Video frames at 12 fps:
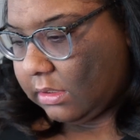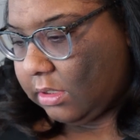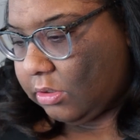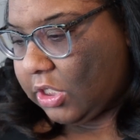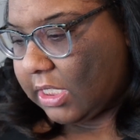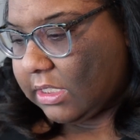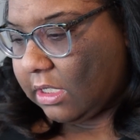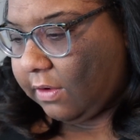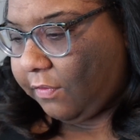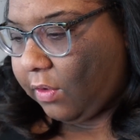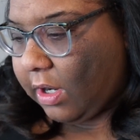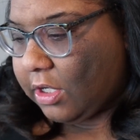So just
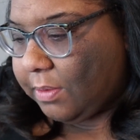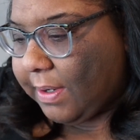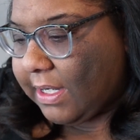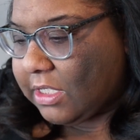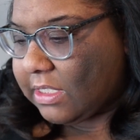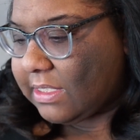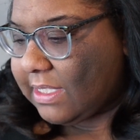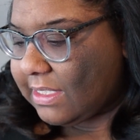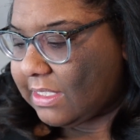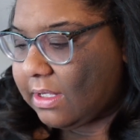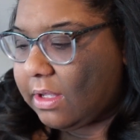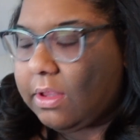under 400 pages.
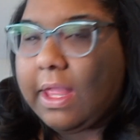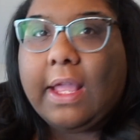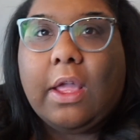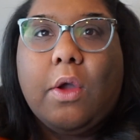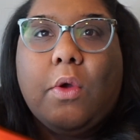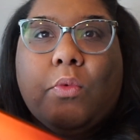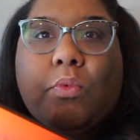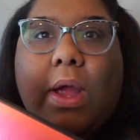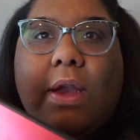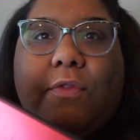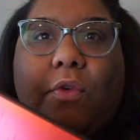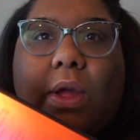This like
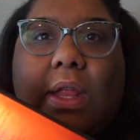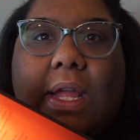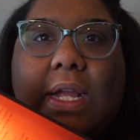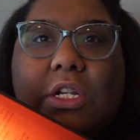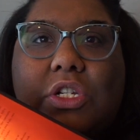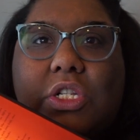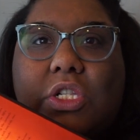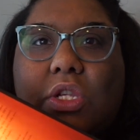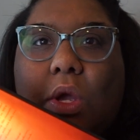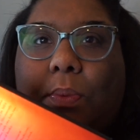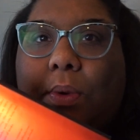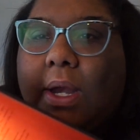red foiling is just
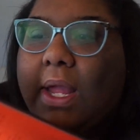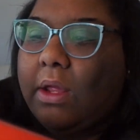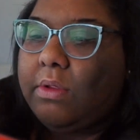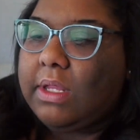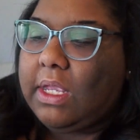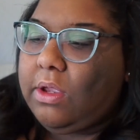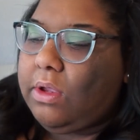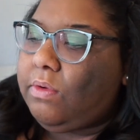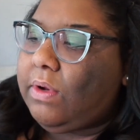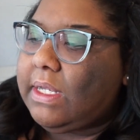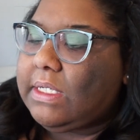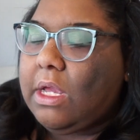so pretty. I don't think you can
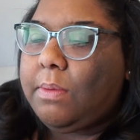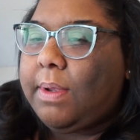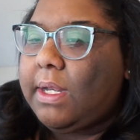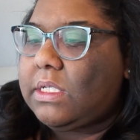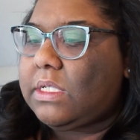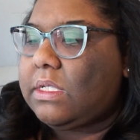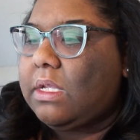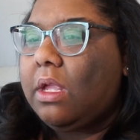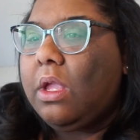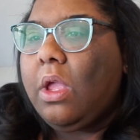really tell, but it's